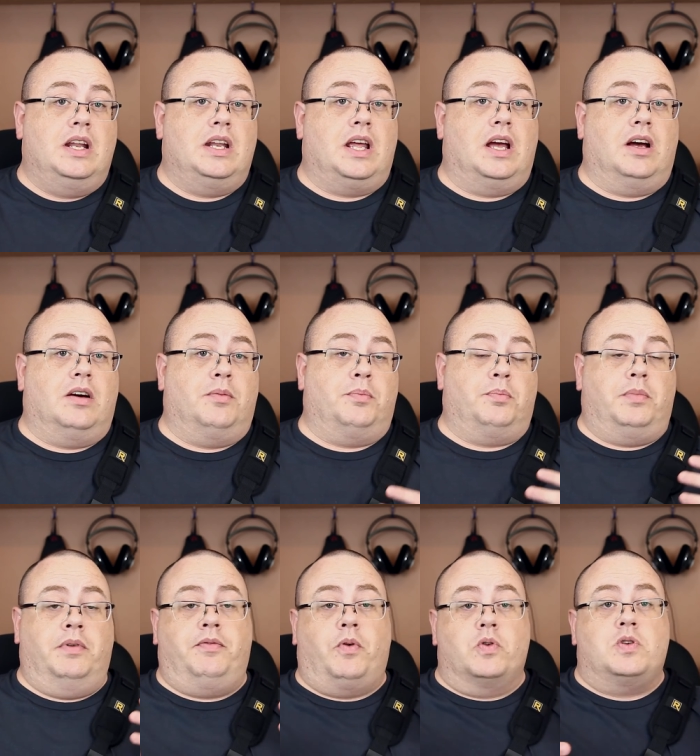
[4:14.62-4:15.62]
Now,
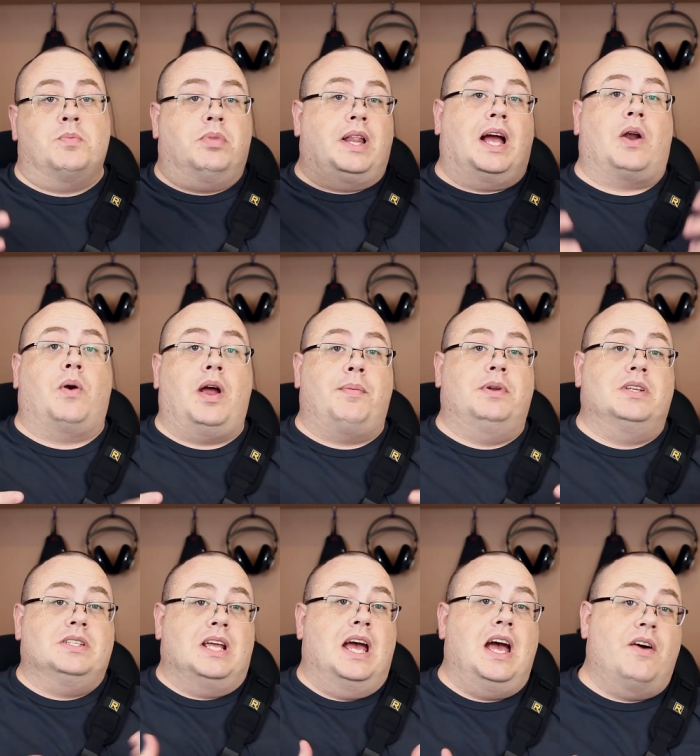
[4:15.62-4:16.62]
unfortunately, Black Rapid
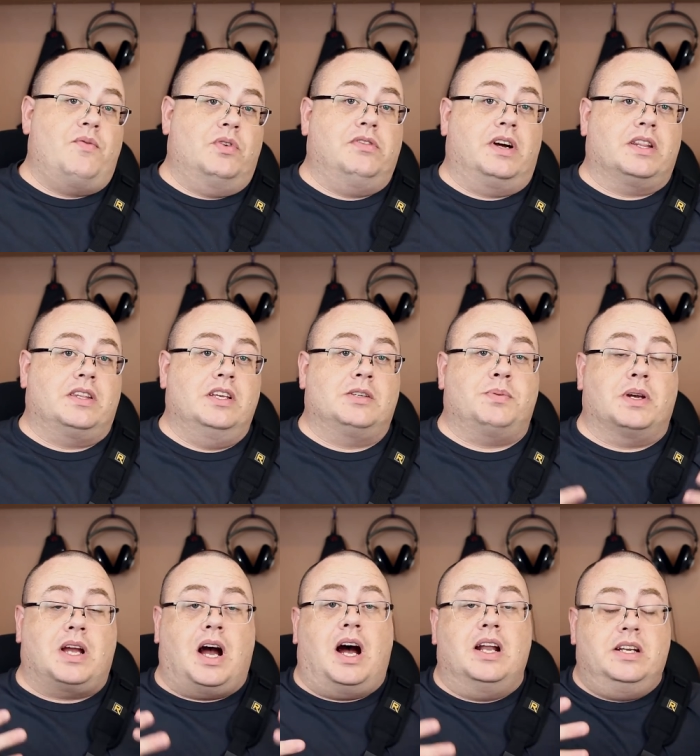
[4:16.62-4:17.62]
doesn't have one like this,
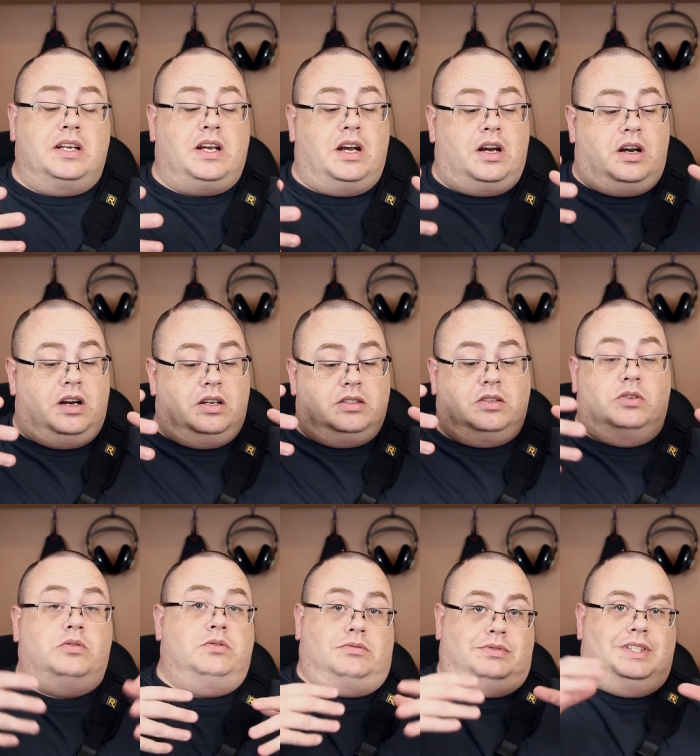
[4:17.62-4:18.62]
but Cotton Carrier,
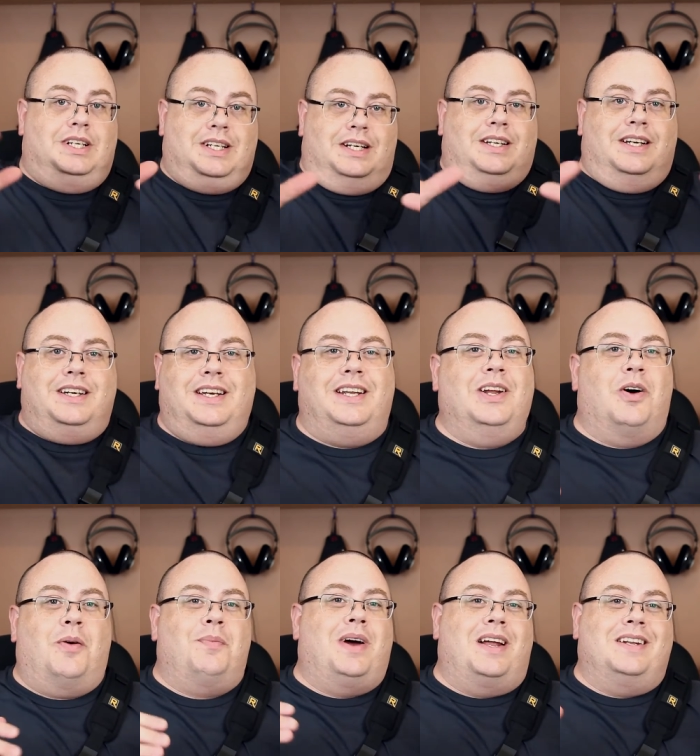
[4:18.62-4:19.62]
so you
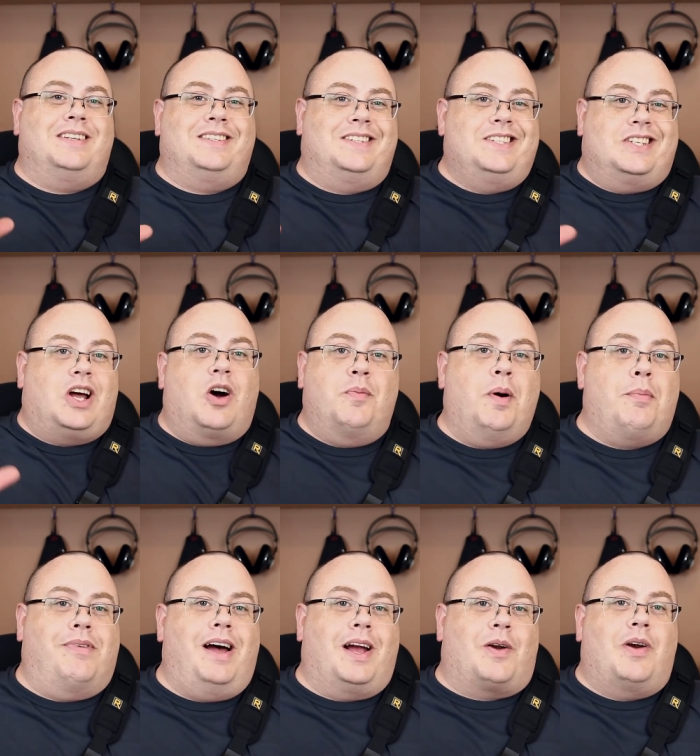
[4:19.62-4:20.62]
know I'm not just talking
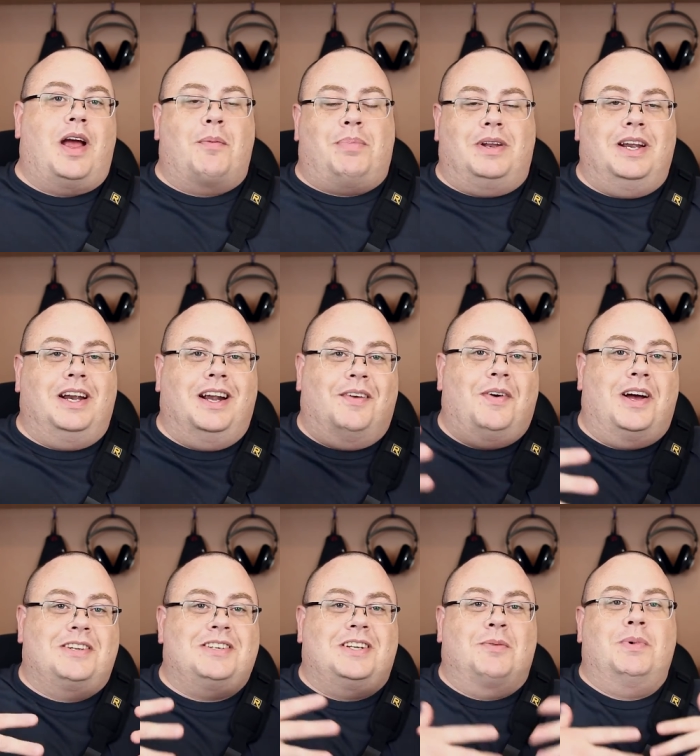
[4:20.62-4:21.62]
about Black Rapid here, I'm
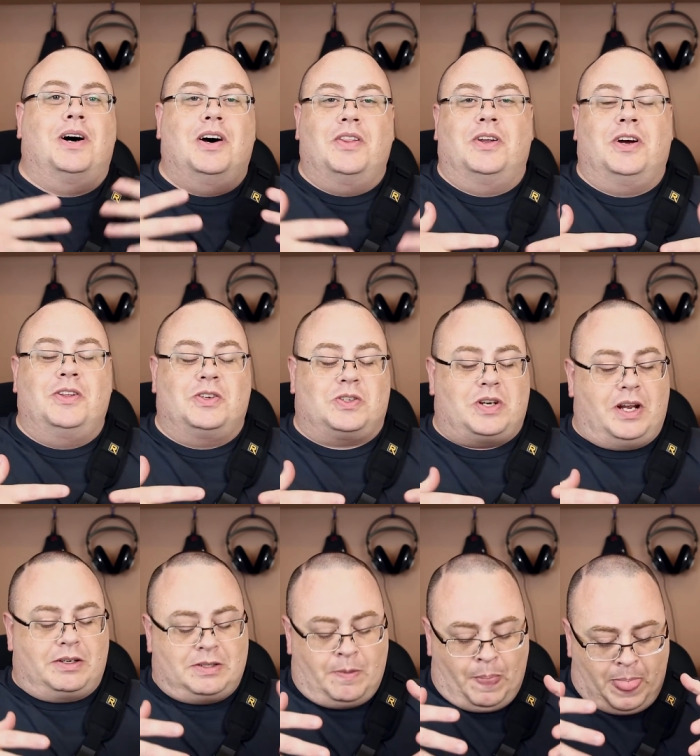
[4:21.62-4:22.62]
actually talking about other, other
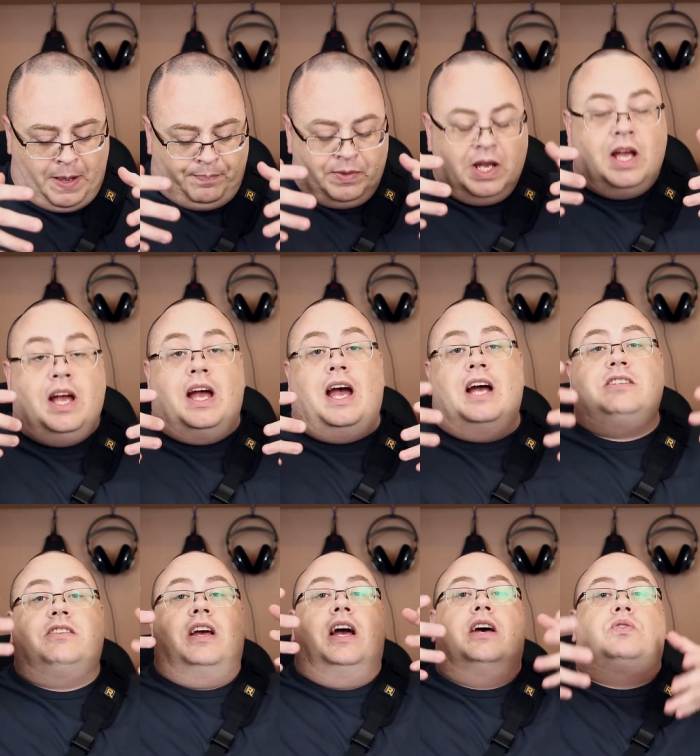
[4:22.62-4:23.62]
straps.
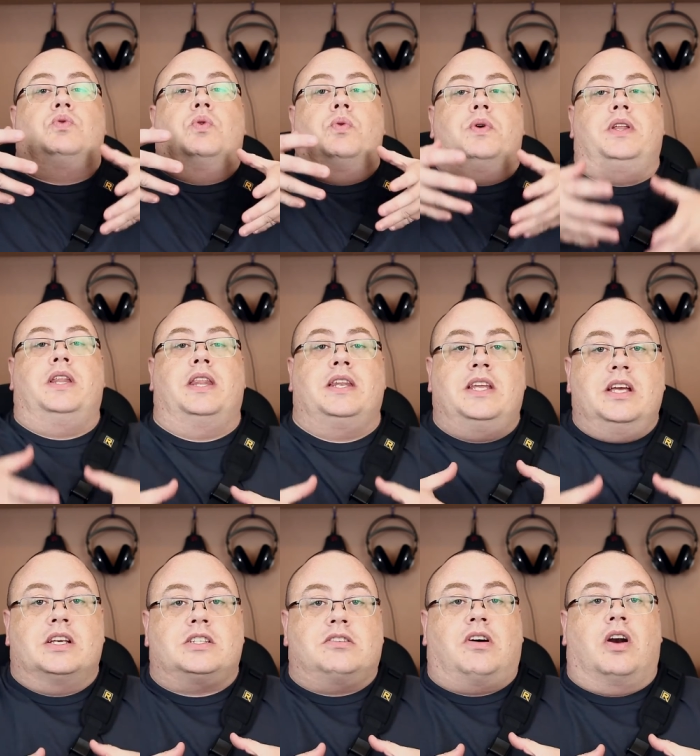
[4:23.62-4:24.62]
Actually has one where the
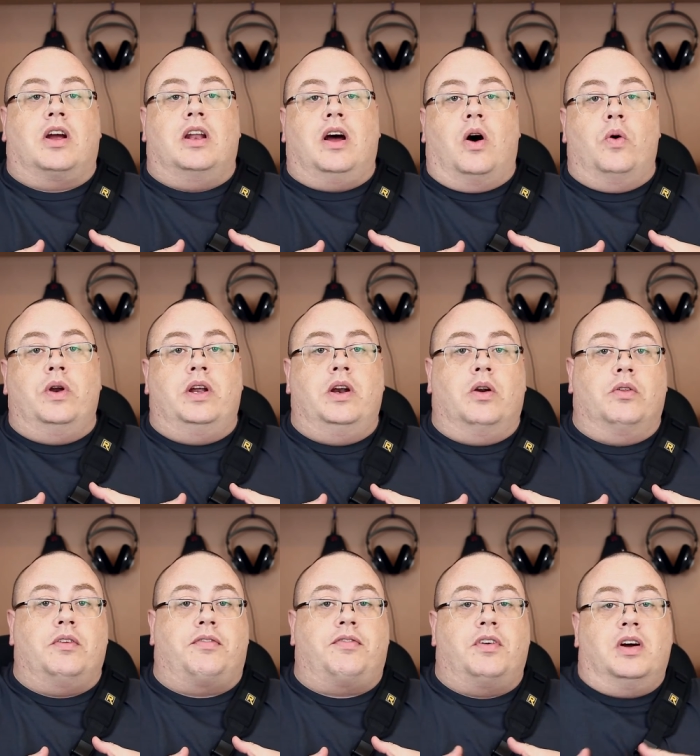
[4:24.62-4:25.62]
D S L R can hold here
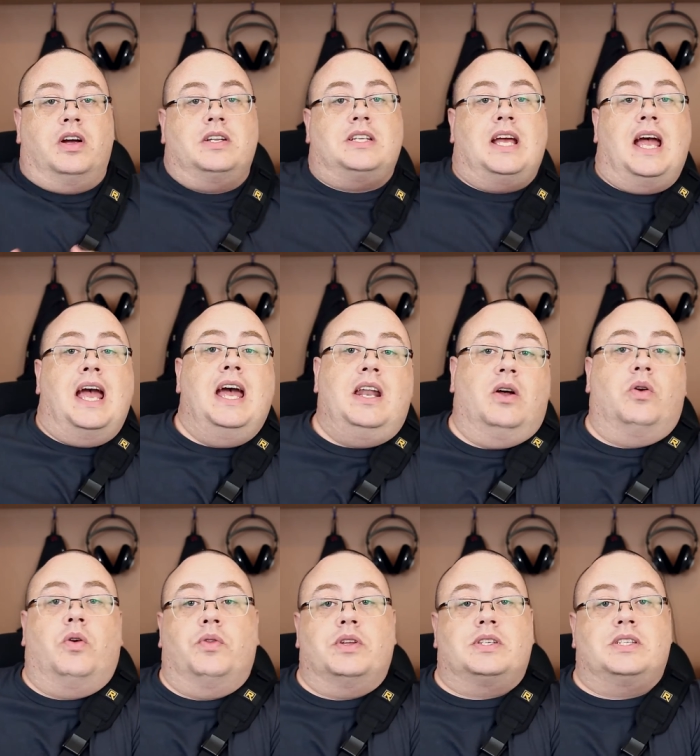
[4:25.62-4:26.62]
on the front and on,
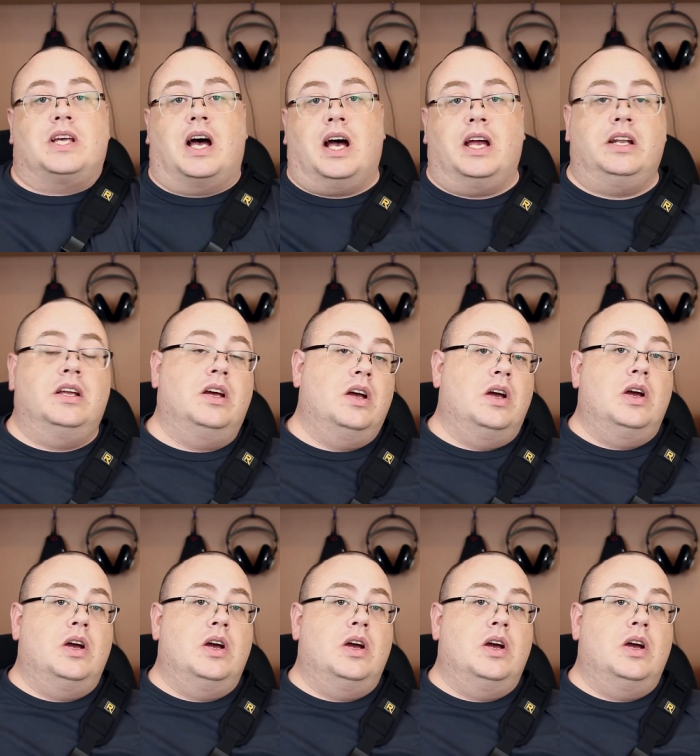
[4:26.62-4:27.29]
on the side,